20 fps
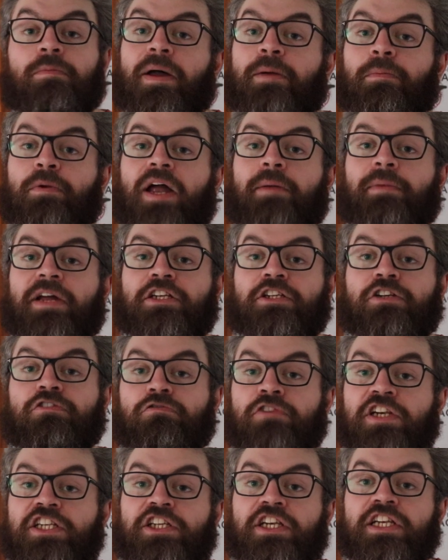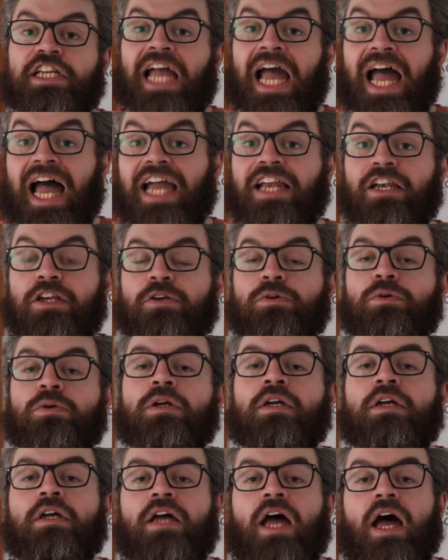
Remember I mentioned Richard Caillou,